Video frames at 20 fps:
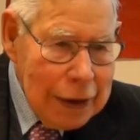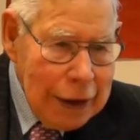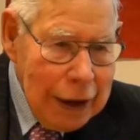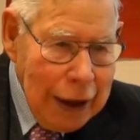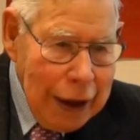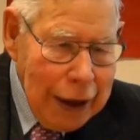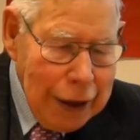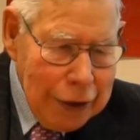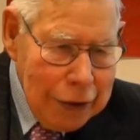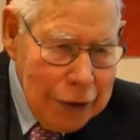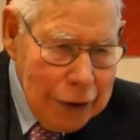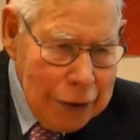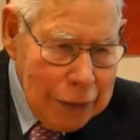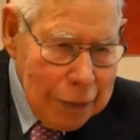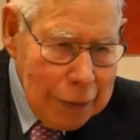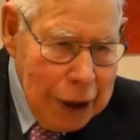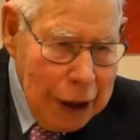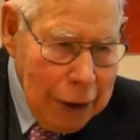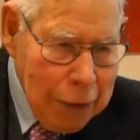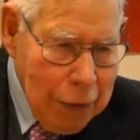And
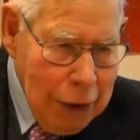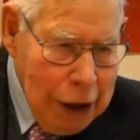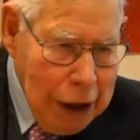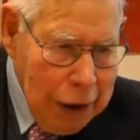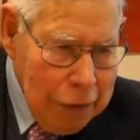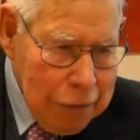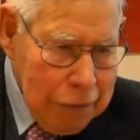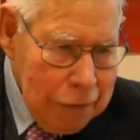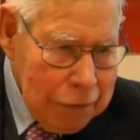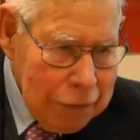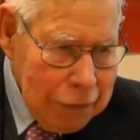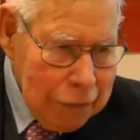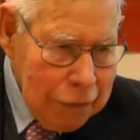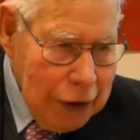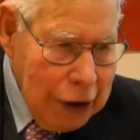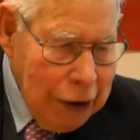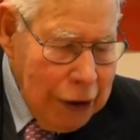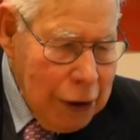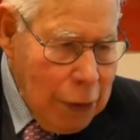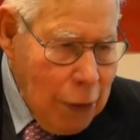my wife
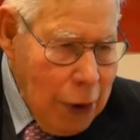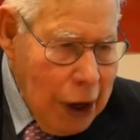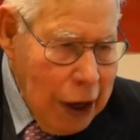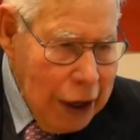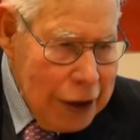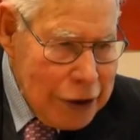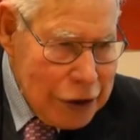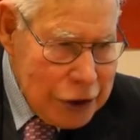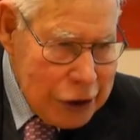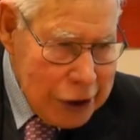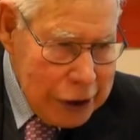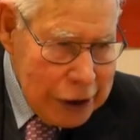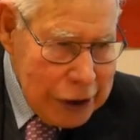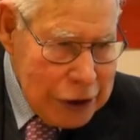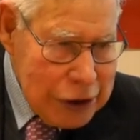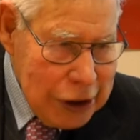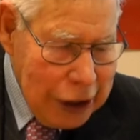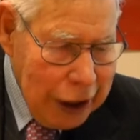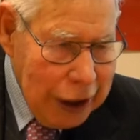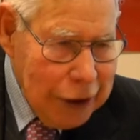very wisely
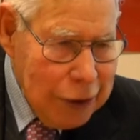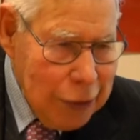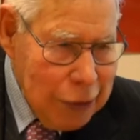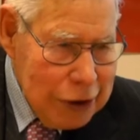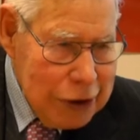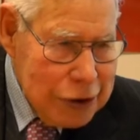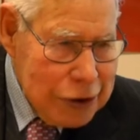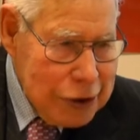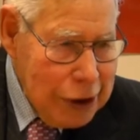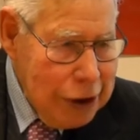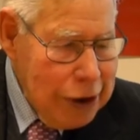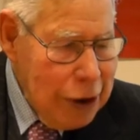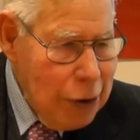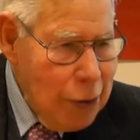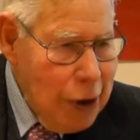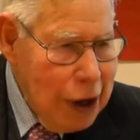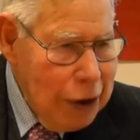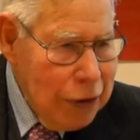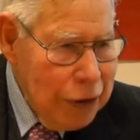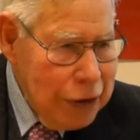said, Well, there's only
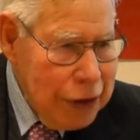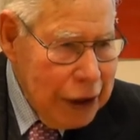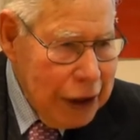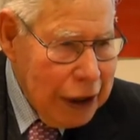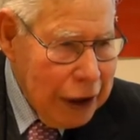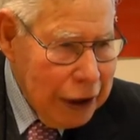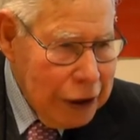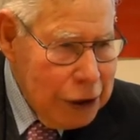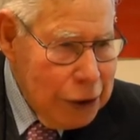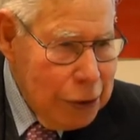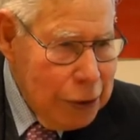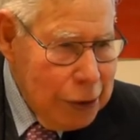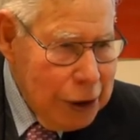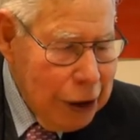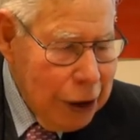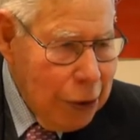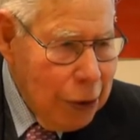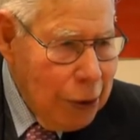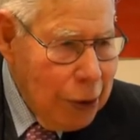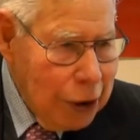one thing you
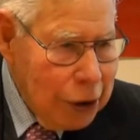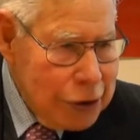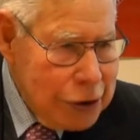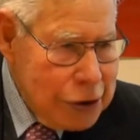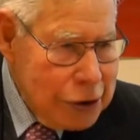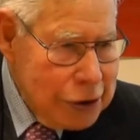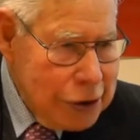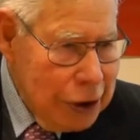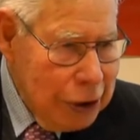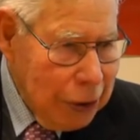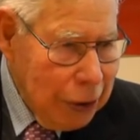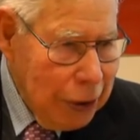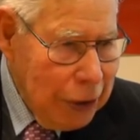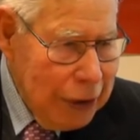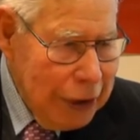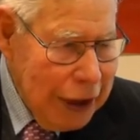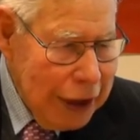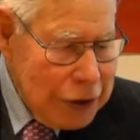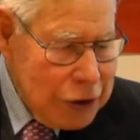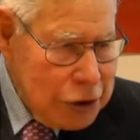know what to do,
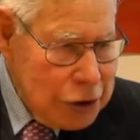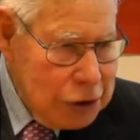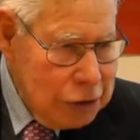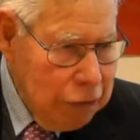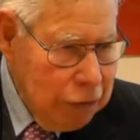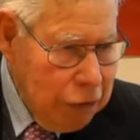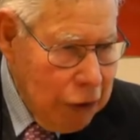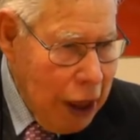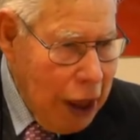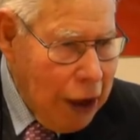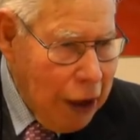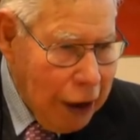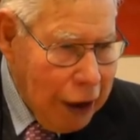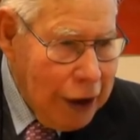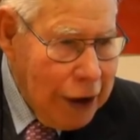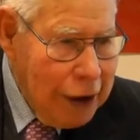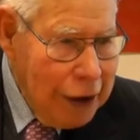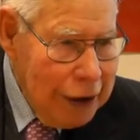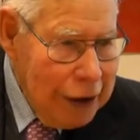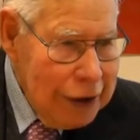and that's to
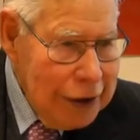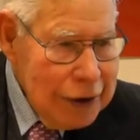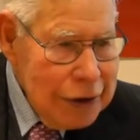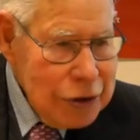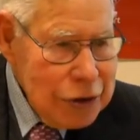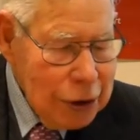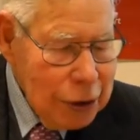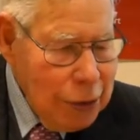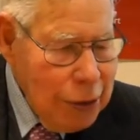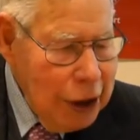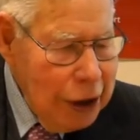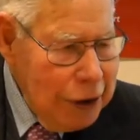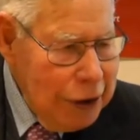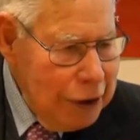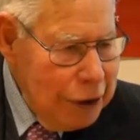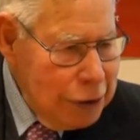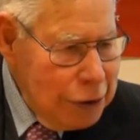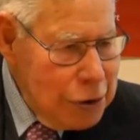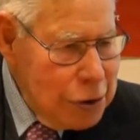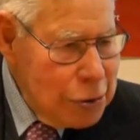fly. So why
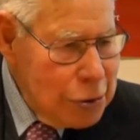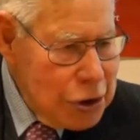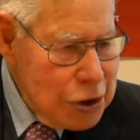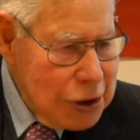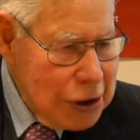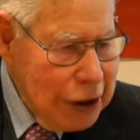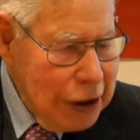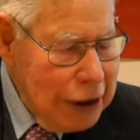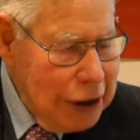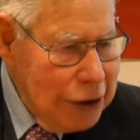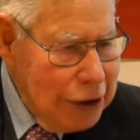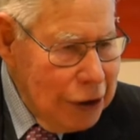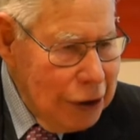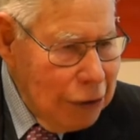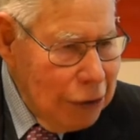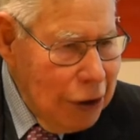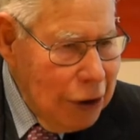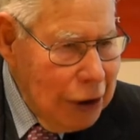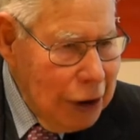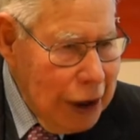don't you stay in the
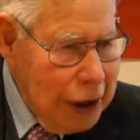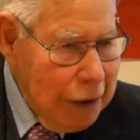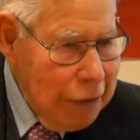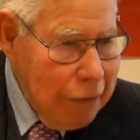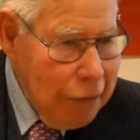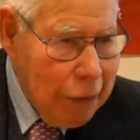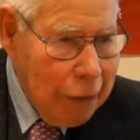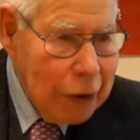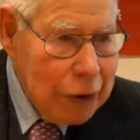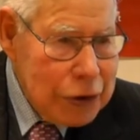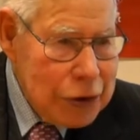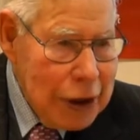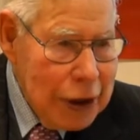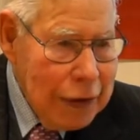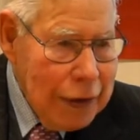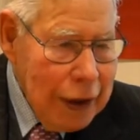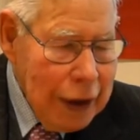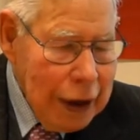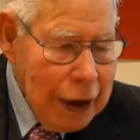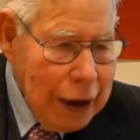Royal Air Force?
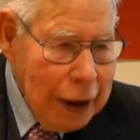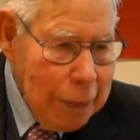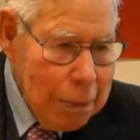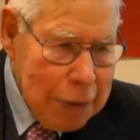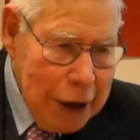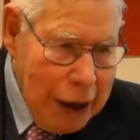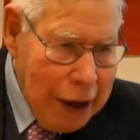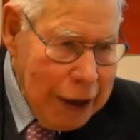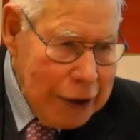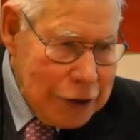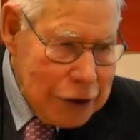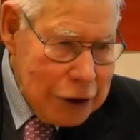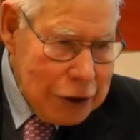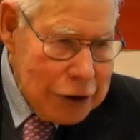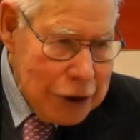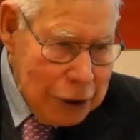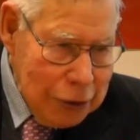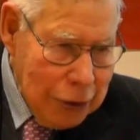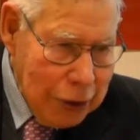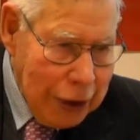I applied to
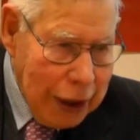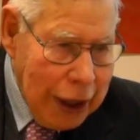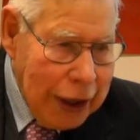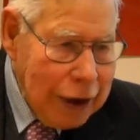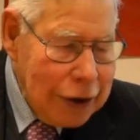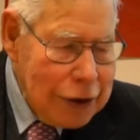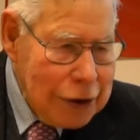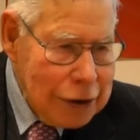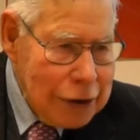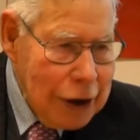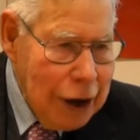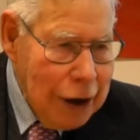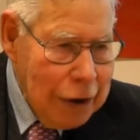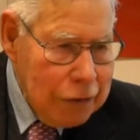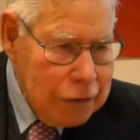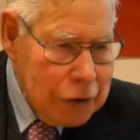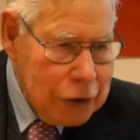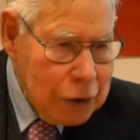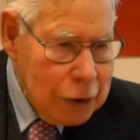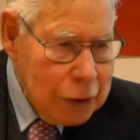do that, and
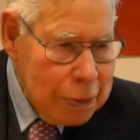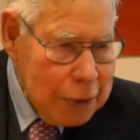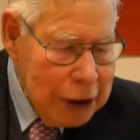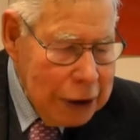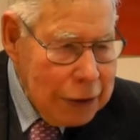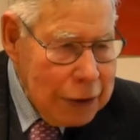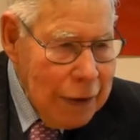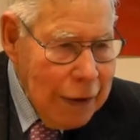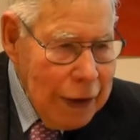after a bit,